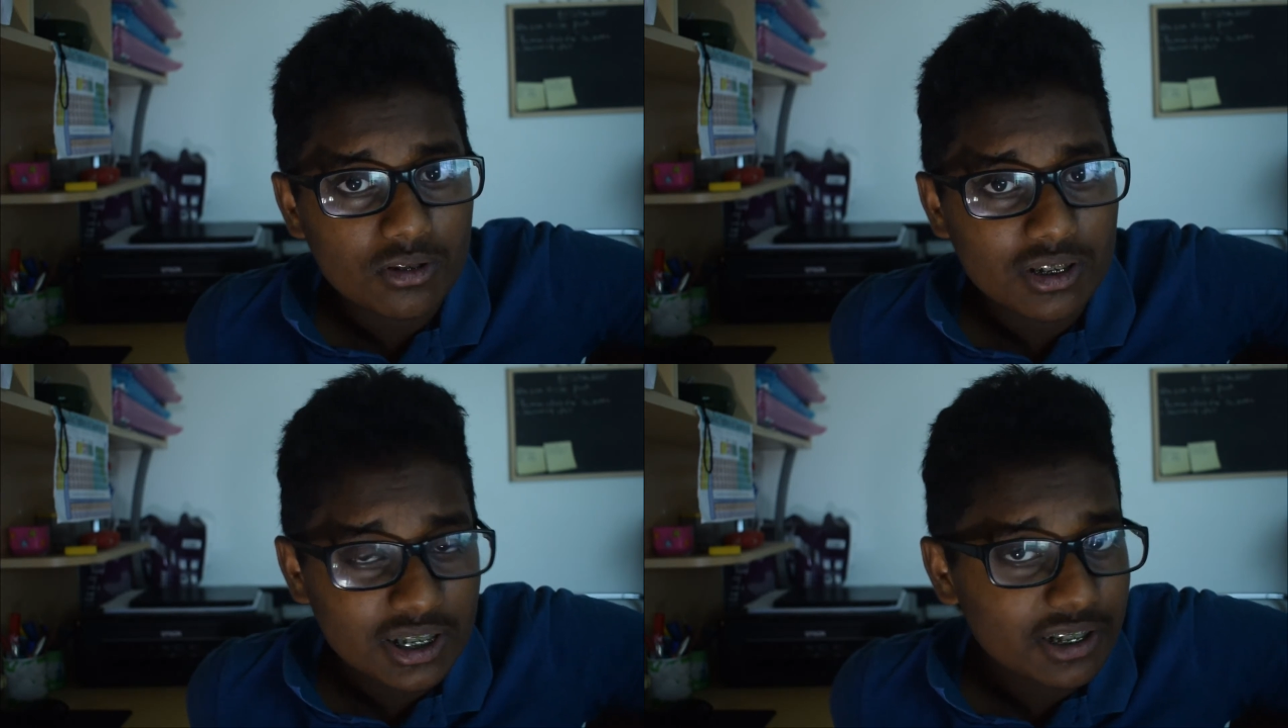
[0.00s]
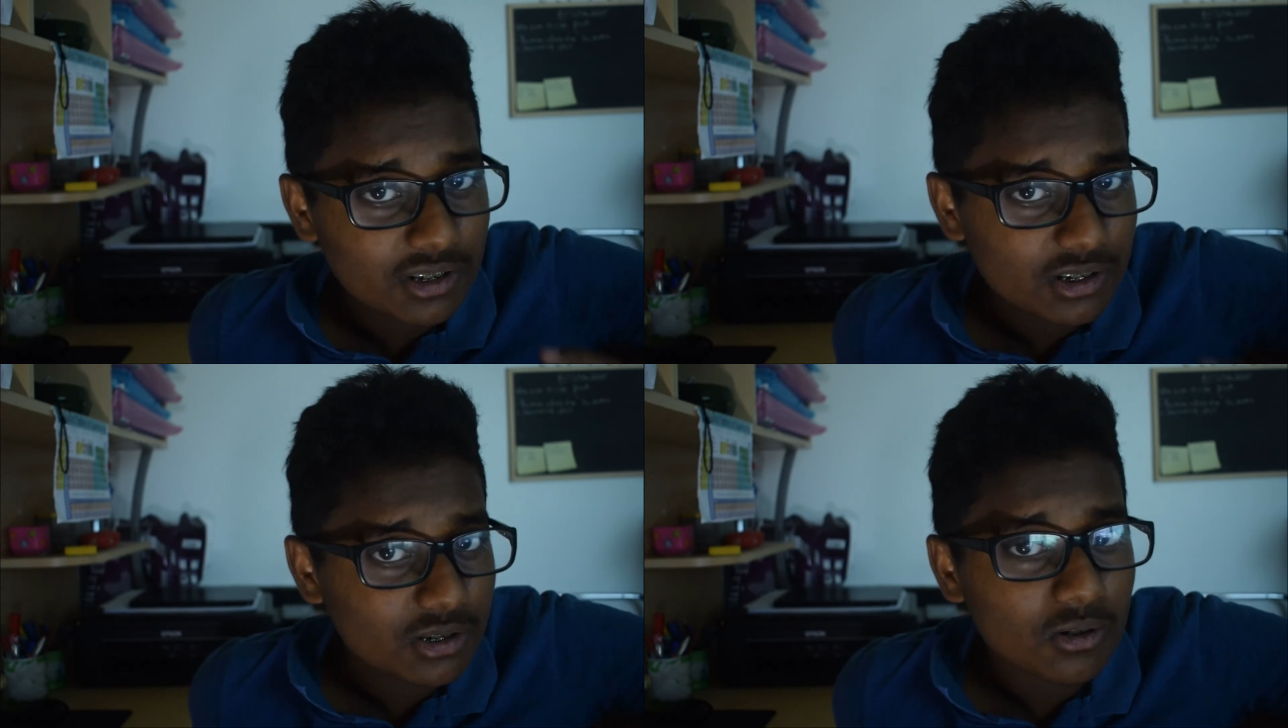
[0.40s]
the
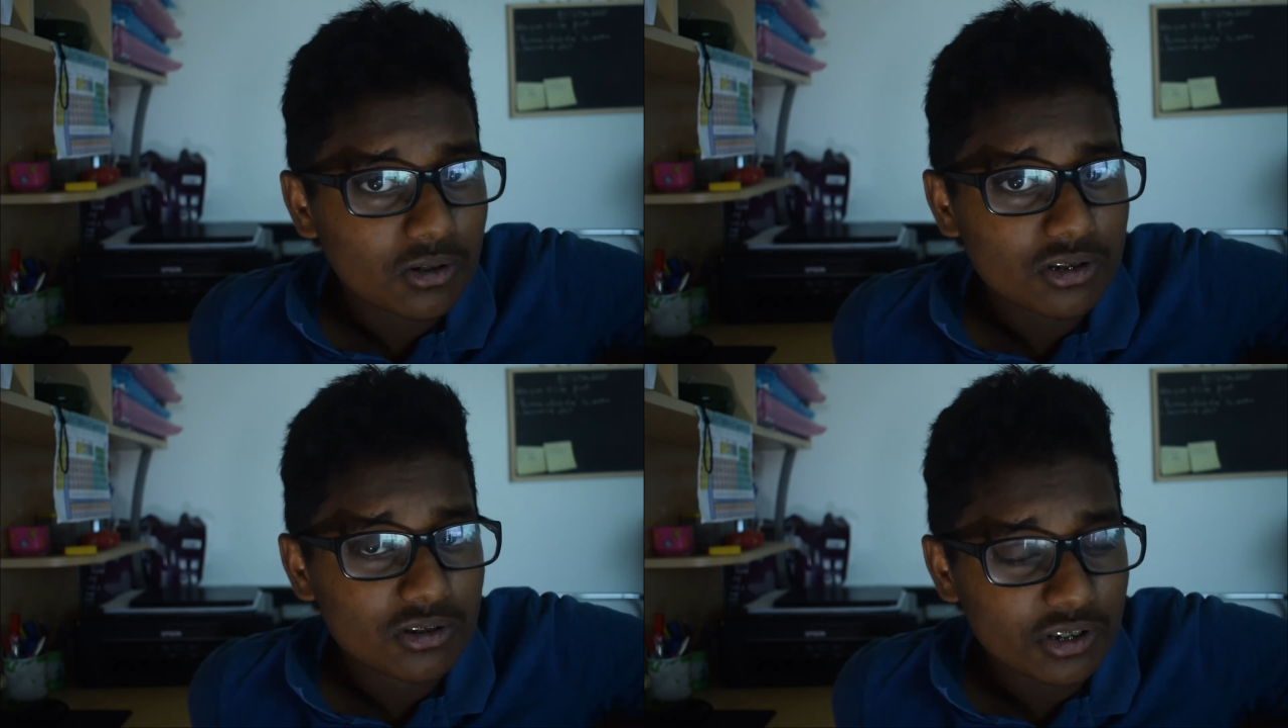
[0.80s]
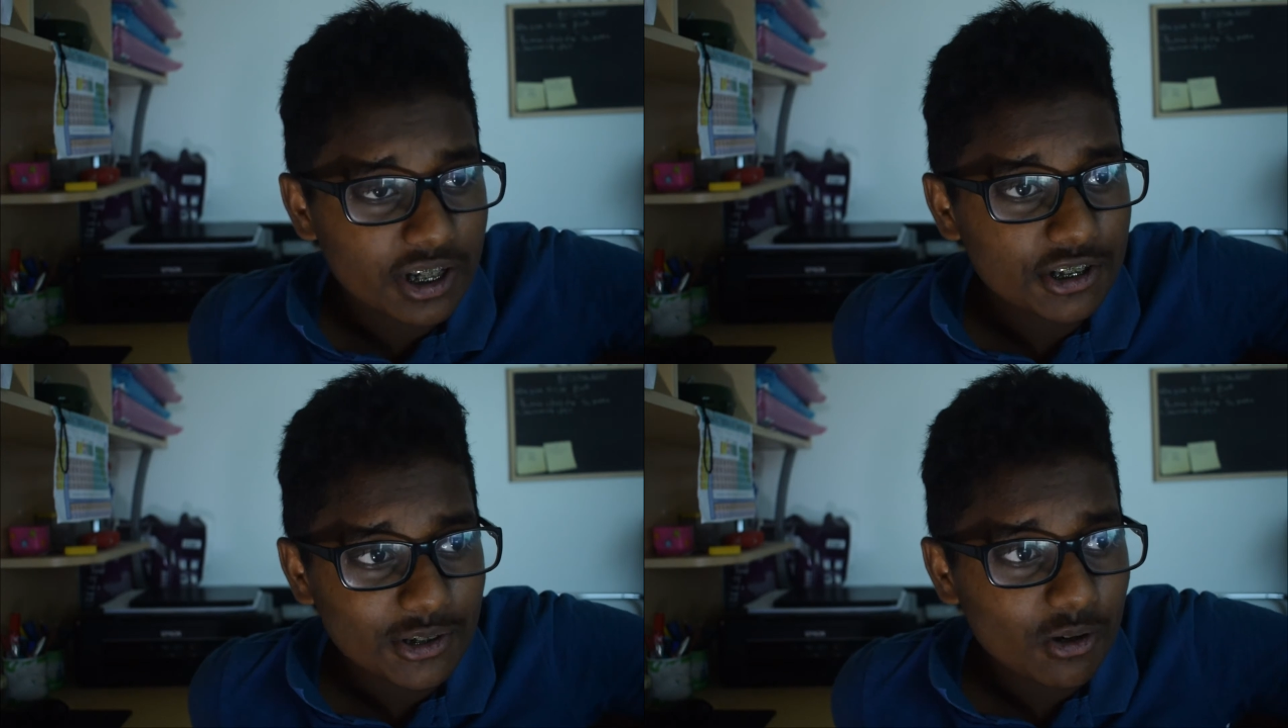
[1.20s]
secret sauce to
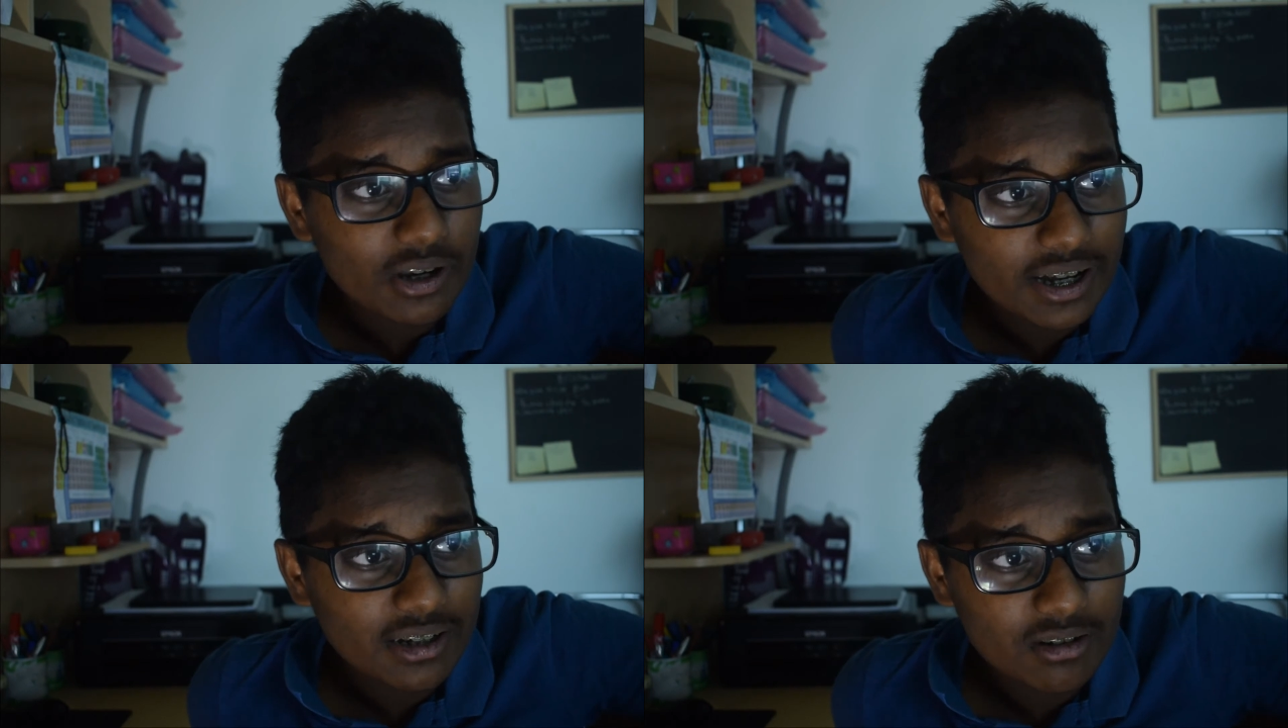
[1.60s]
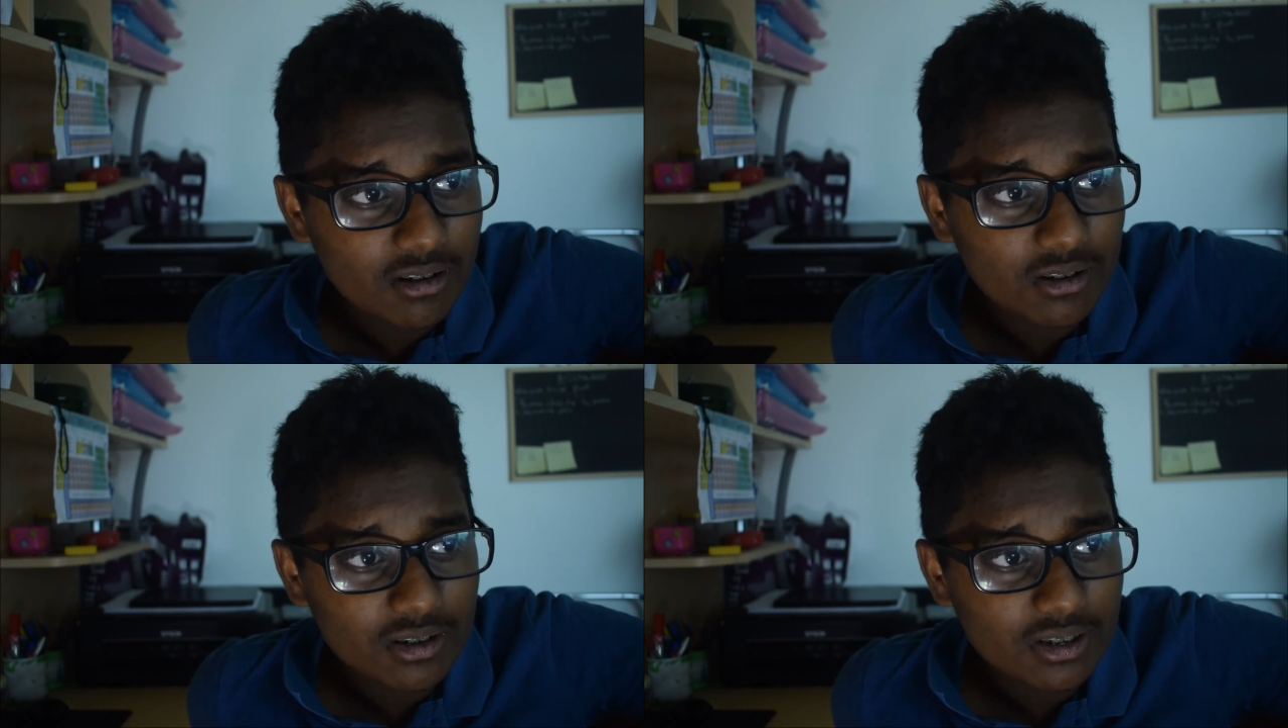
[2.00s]
get your head
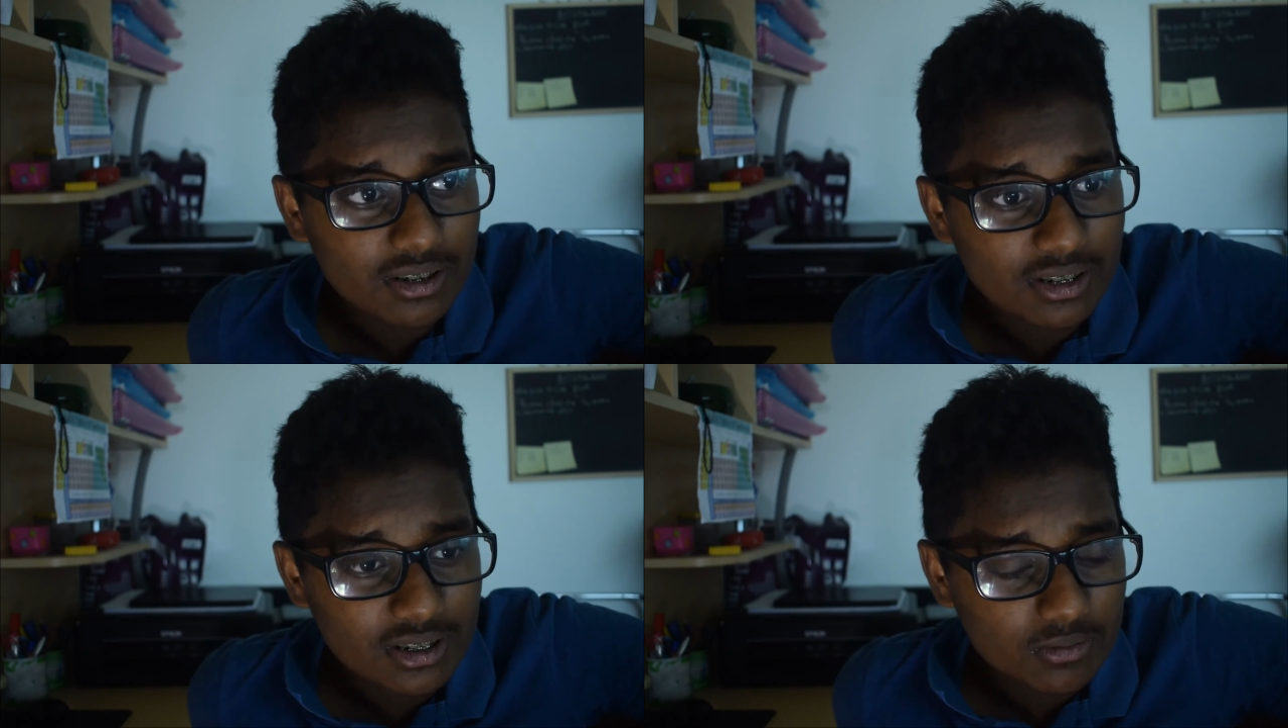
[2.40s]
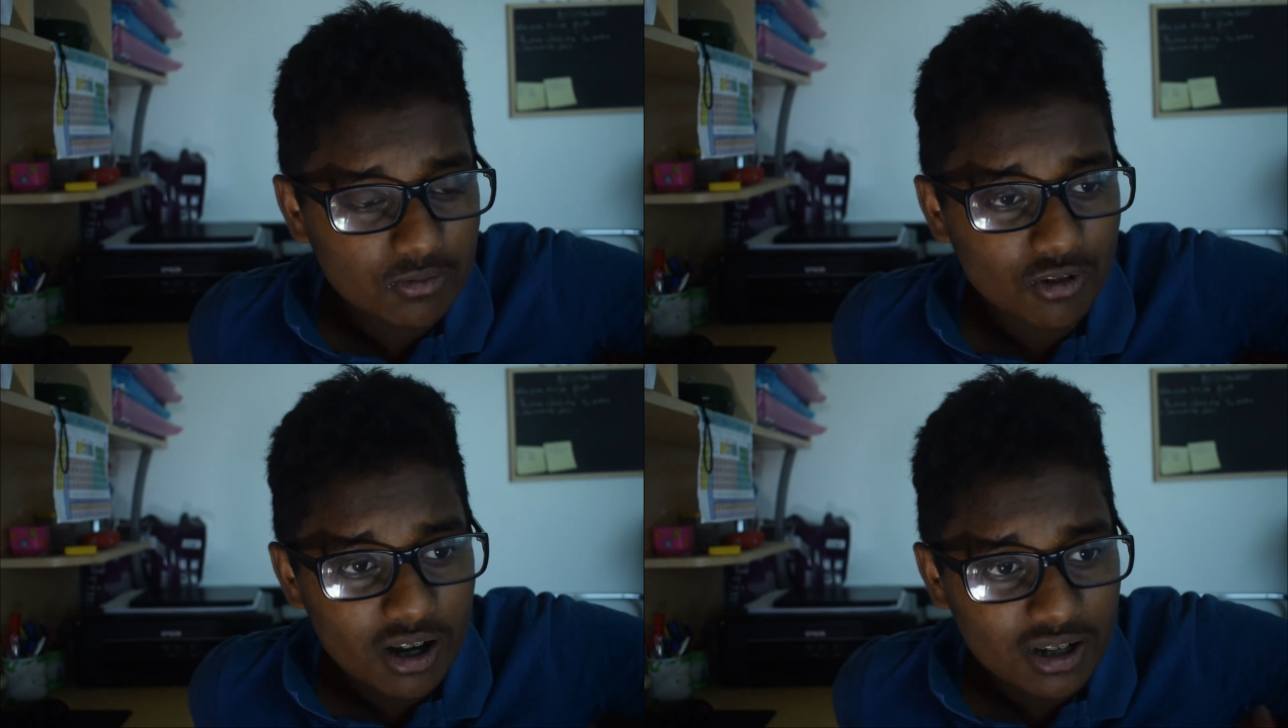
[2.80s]
around this
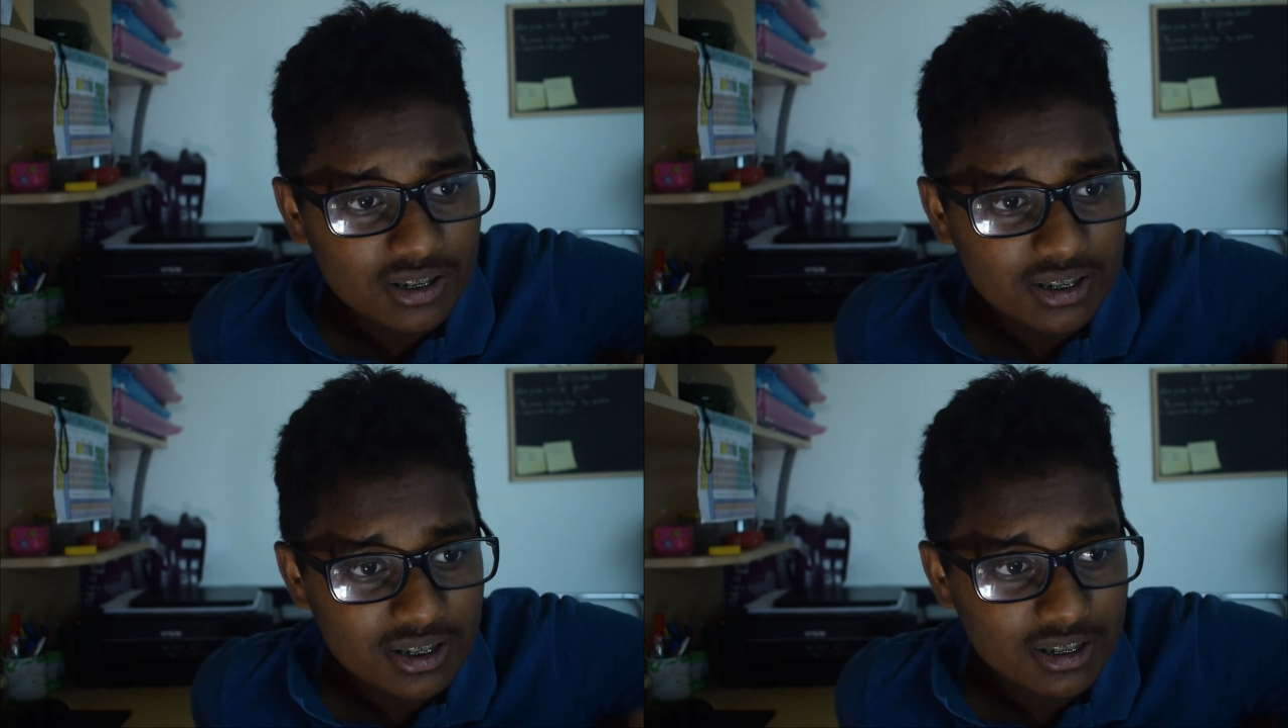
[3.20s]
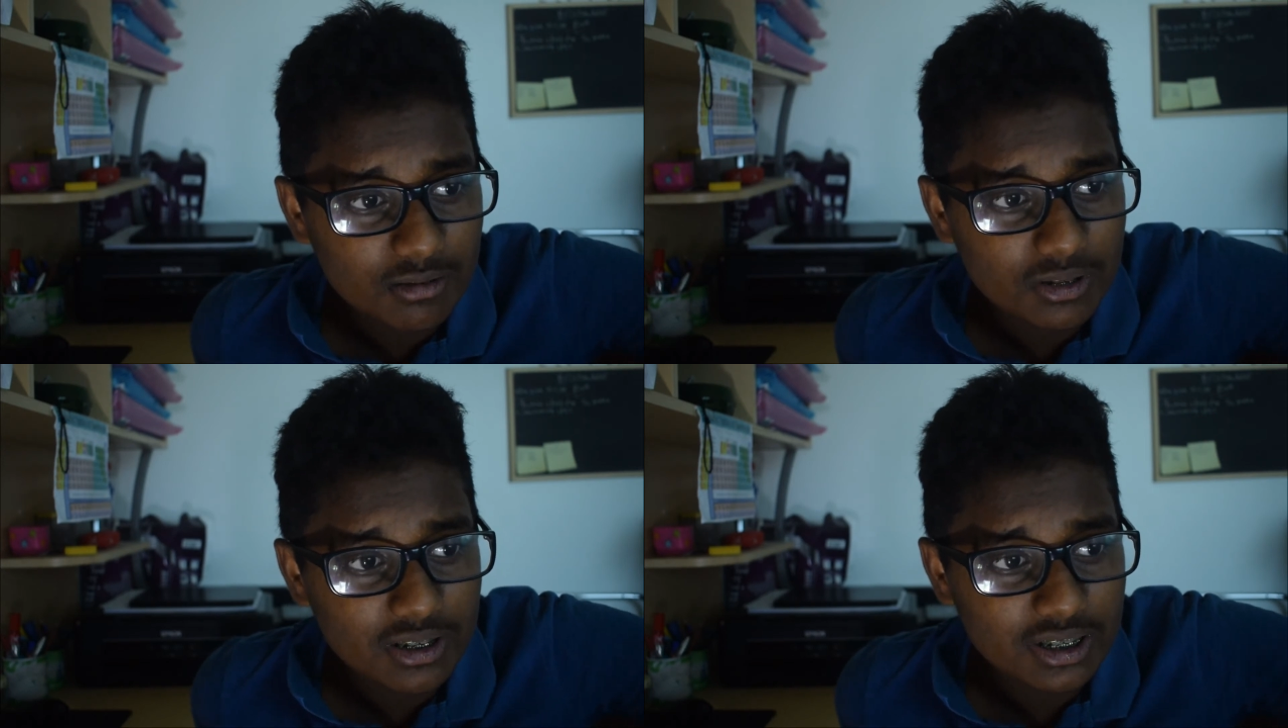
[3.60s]
vast
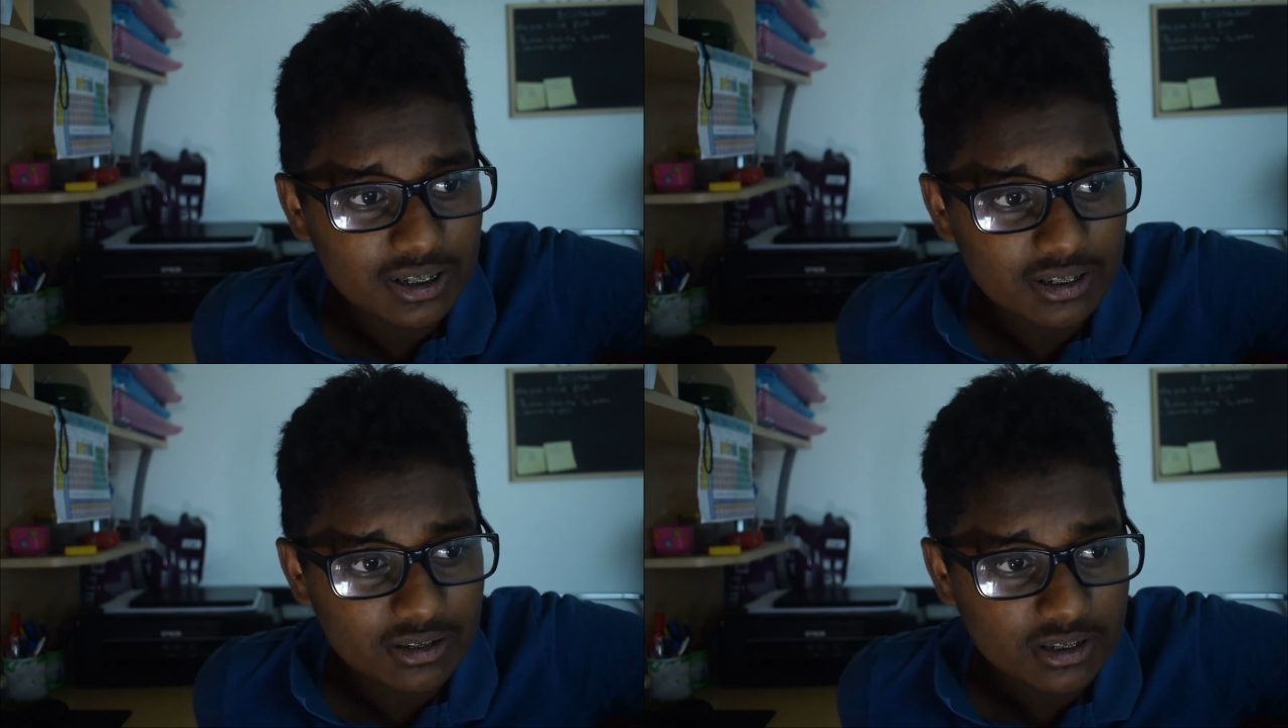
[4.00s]
syllabus and